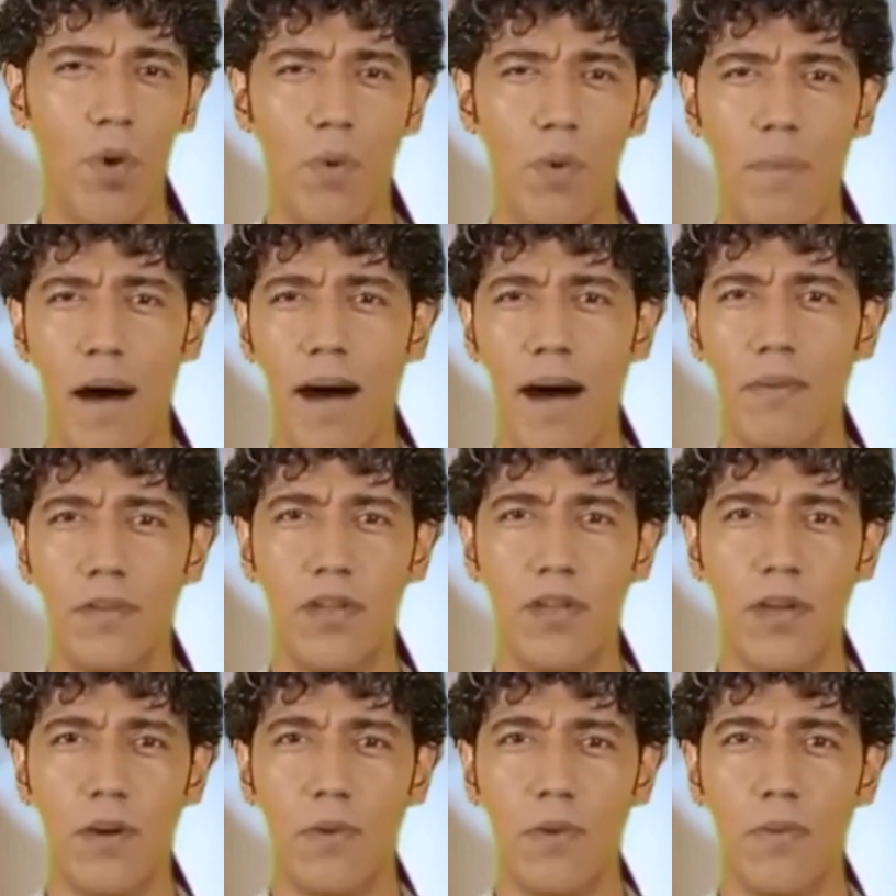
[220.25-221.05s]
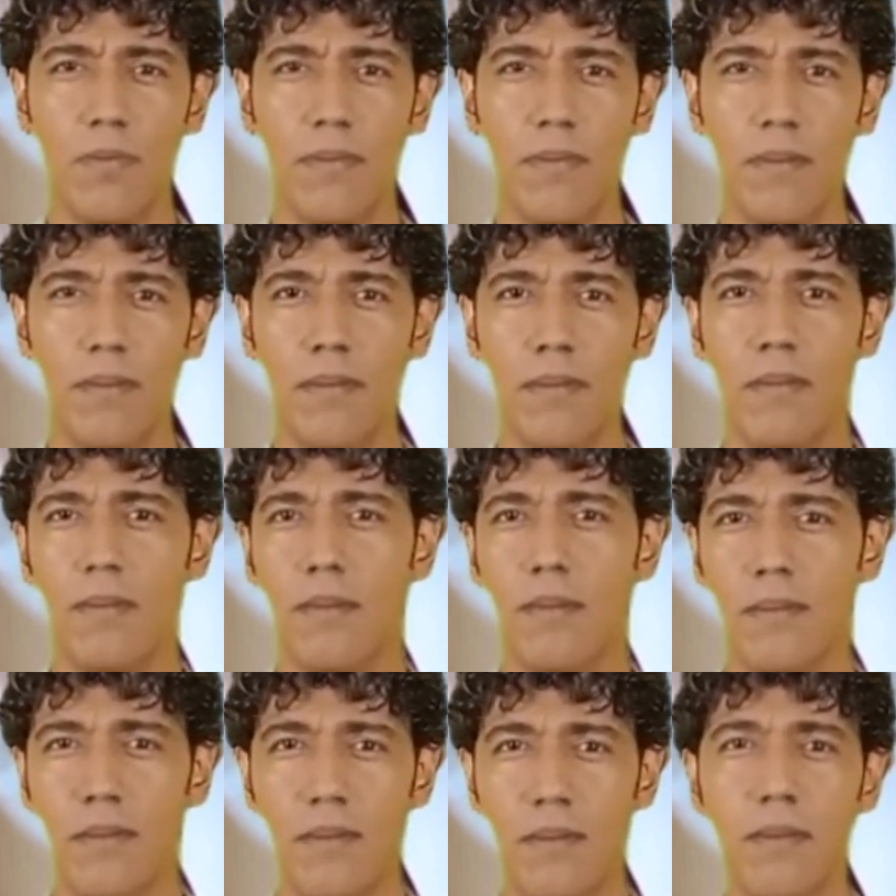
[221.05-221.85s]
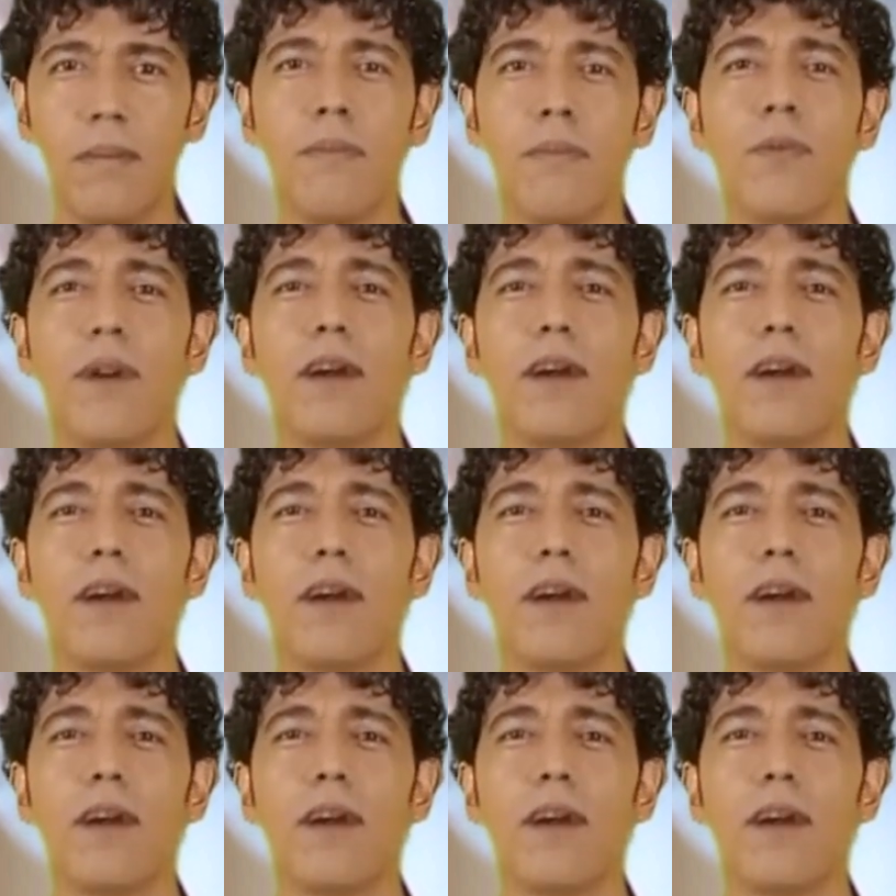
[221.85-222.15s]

or PaO2.